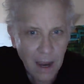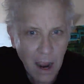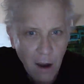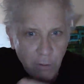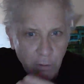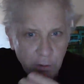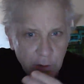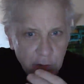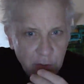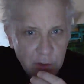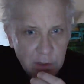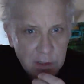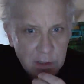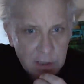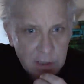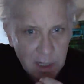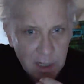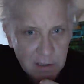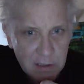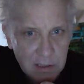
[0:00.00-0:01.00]
I was
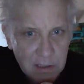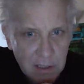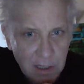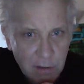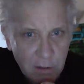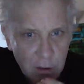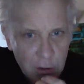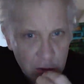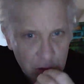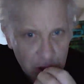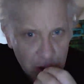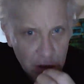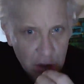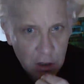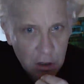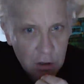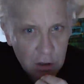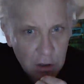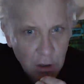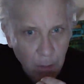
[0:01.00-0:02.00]
resisting the
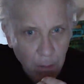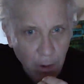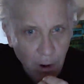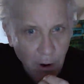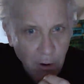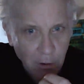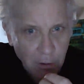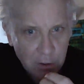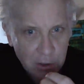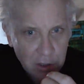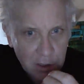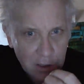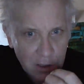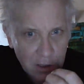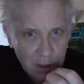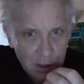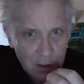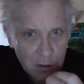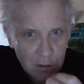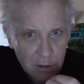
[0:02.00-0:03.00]
neurocompulsion,
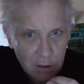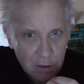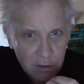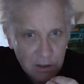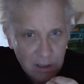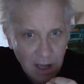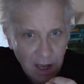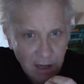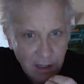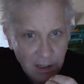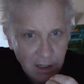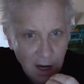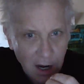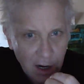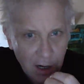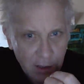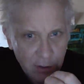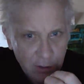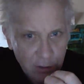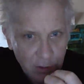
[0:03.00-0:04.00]
the
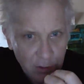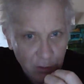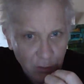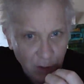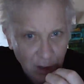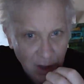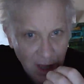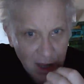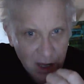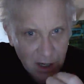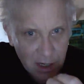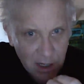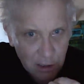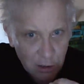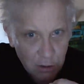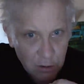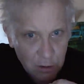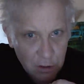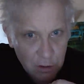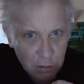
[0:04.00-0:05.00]
neuropsychiatrist with a
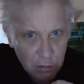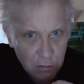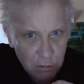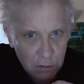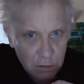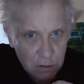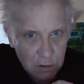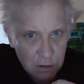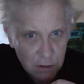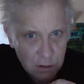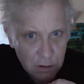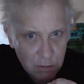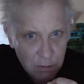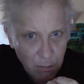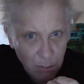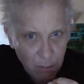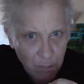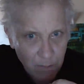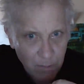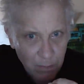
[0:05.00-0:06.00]
Hitler cruel
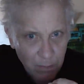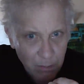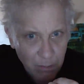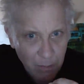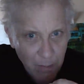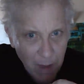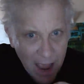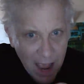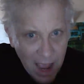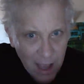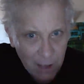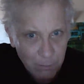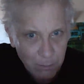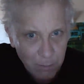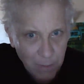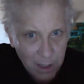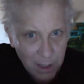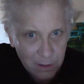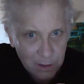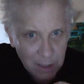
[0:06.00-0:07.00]

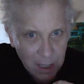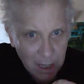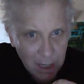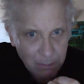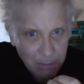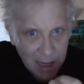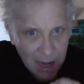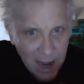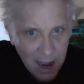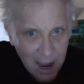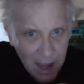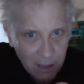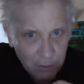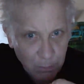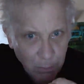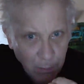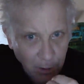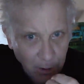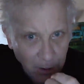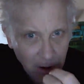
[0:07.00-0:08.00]
madman named
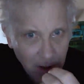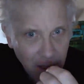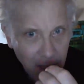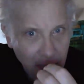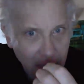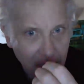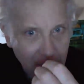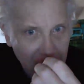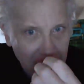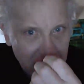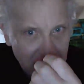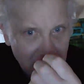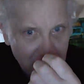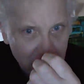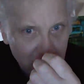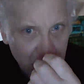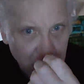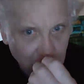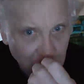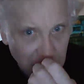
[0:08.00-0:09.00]
Casper
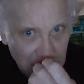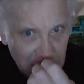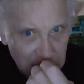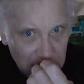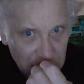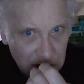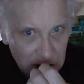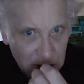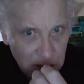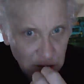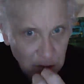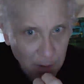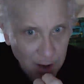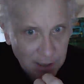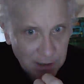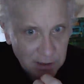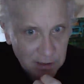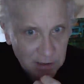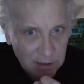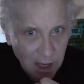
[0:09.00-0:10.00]
had drilled into
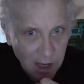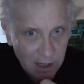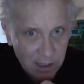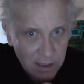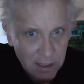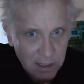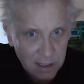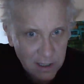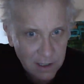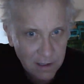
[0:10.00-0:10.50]
my psyche.